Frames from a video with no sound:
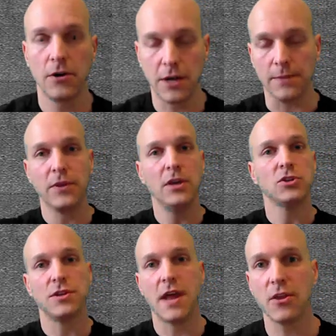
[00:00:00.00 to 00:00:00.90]
Okay,
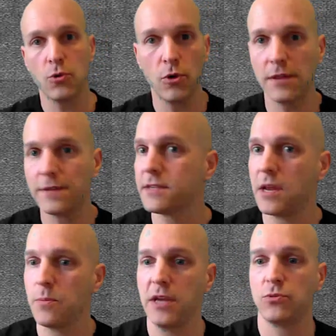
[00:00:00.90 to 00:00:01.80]
so now that we're all on the
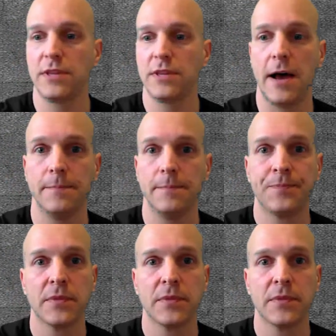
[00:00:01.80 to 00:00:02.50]
same page with that,